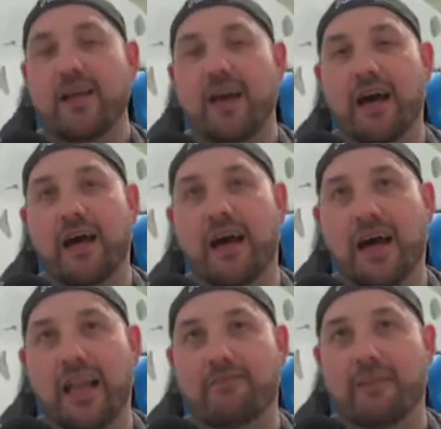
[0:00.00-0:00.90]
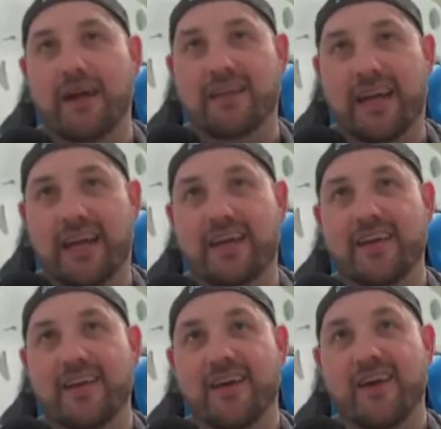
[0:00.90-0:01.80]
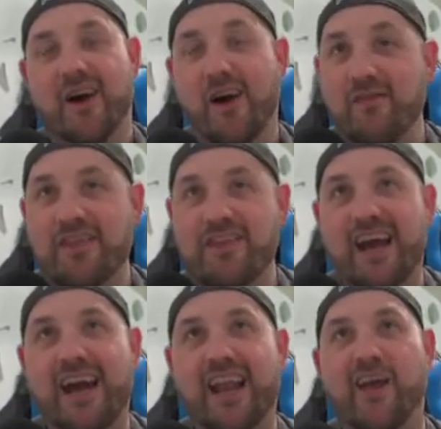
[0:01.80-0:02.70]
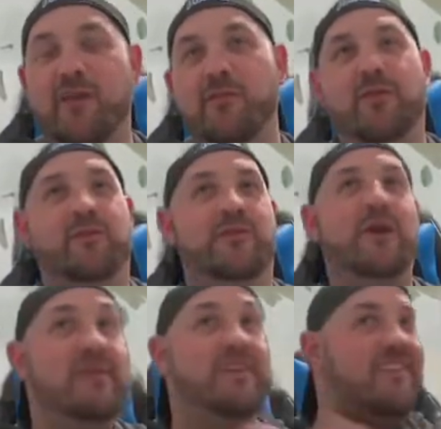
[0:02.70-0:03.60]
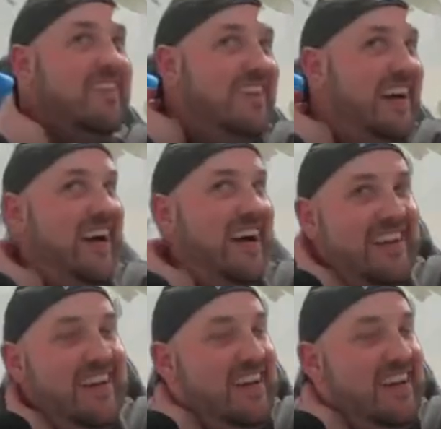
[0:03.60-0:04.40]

Uh, I love my deck of this card. I own multiple copies of this card.